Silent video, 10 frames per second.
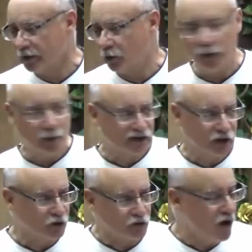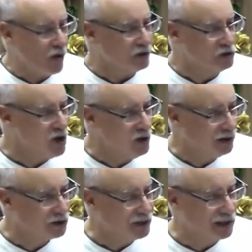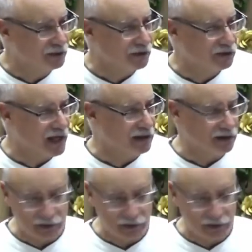We want to grow in knowledge and understanding.